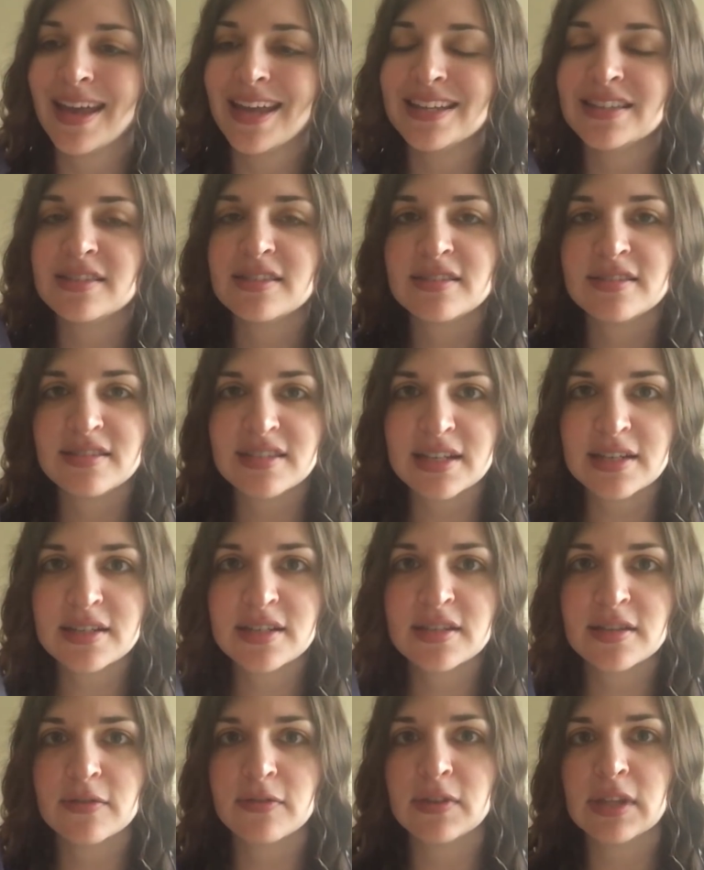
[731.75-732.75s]

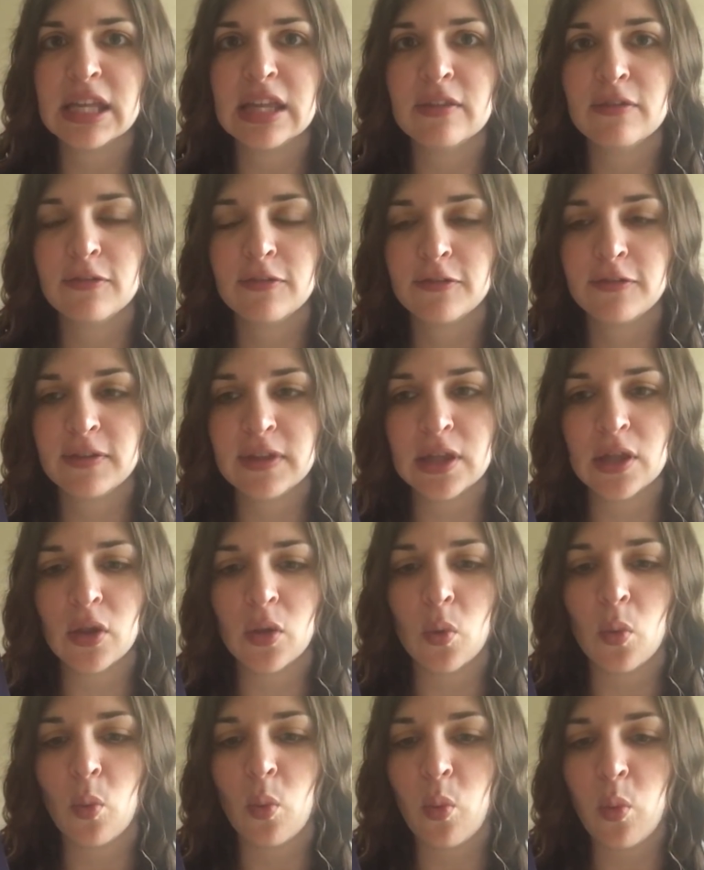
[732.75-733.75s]
instinctively
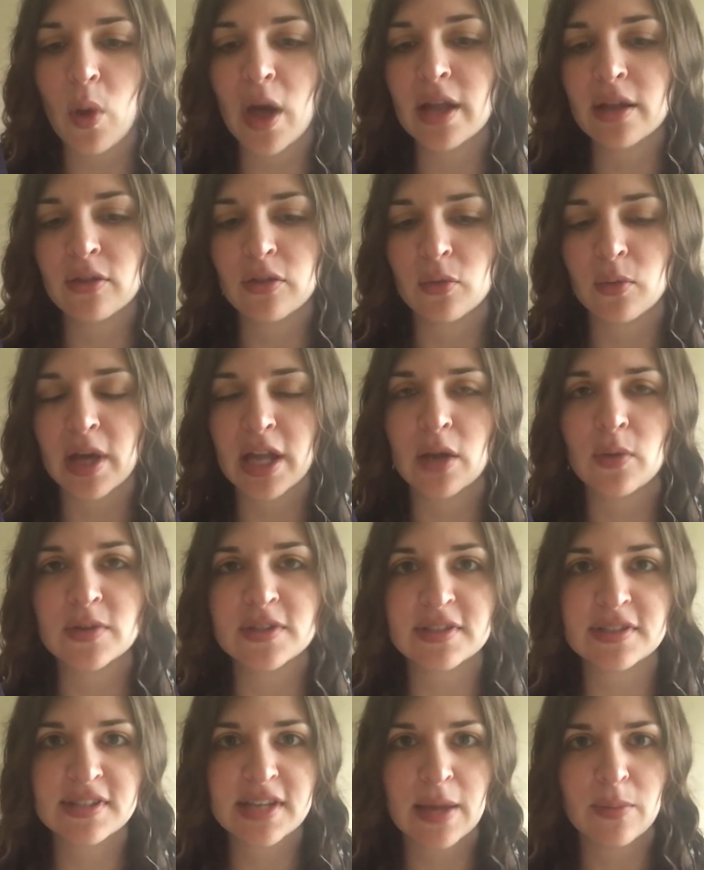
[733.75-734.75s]
feel what the writer
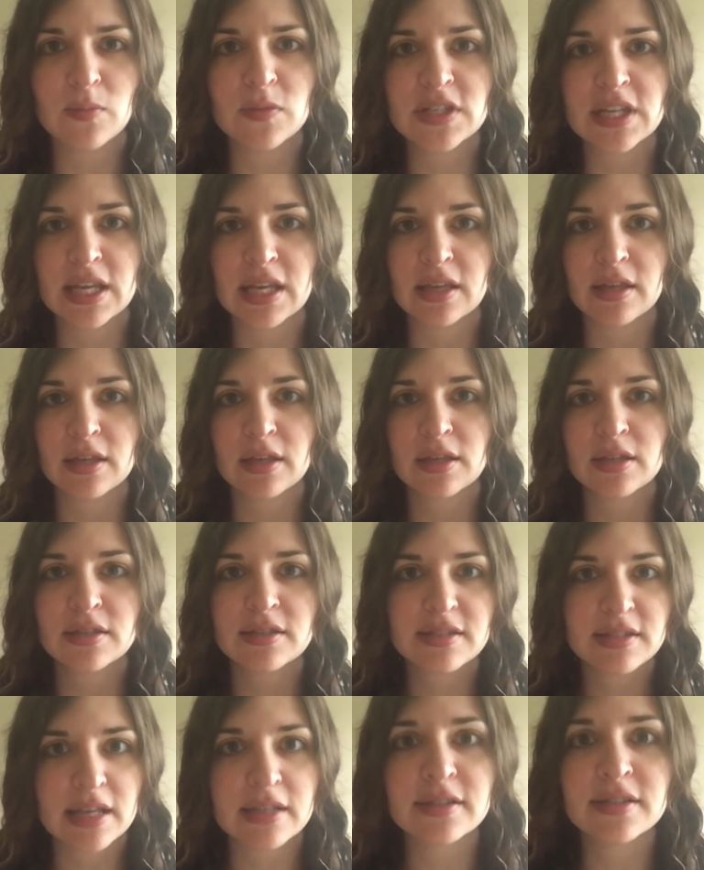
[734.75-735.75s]
was attempting
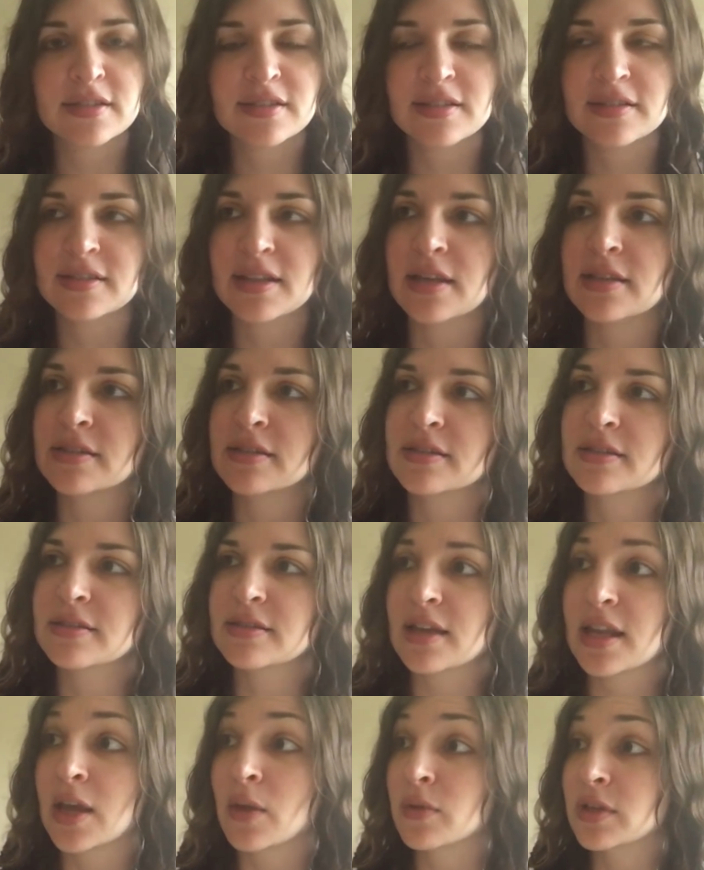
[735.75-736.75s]
sentence to sentence.
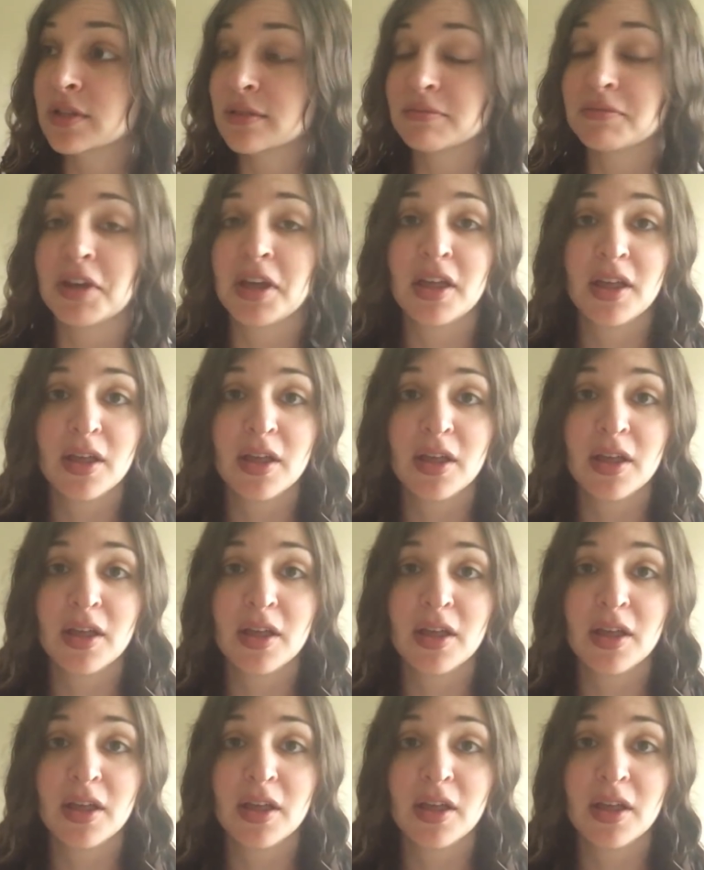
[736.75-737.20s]
And I wouldn't